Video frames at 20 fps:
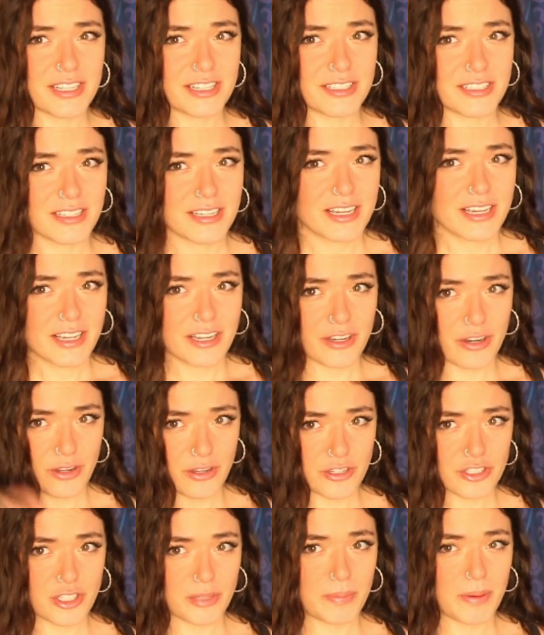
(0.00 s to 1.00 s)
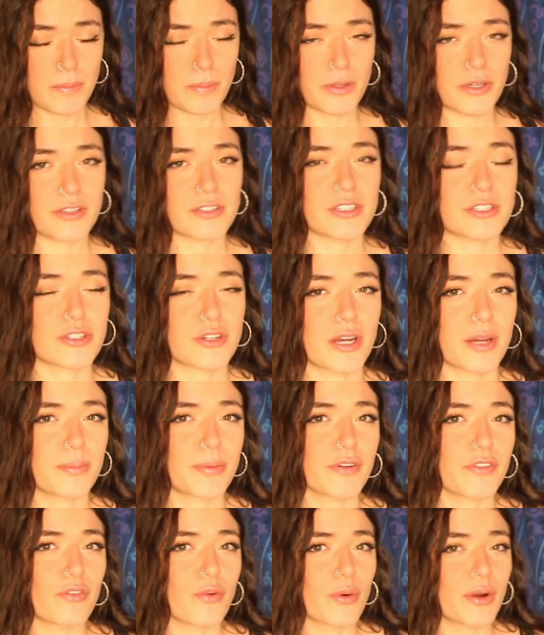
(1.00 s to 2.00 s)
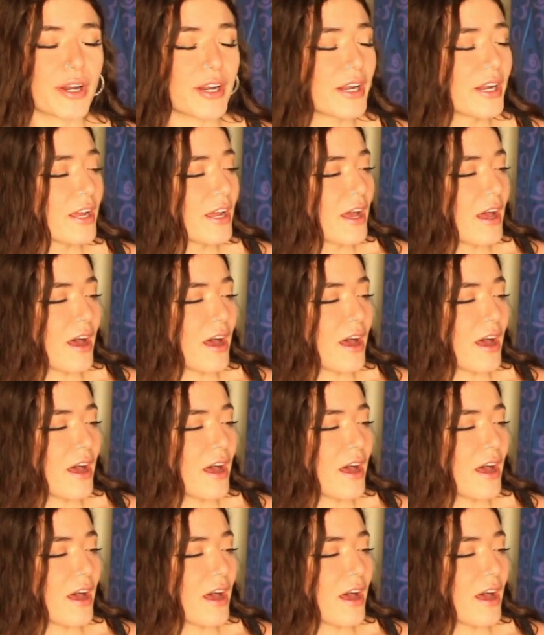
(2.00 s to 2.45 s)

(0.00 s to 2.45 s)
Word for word: That's, you know, usually people use a scraper for.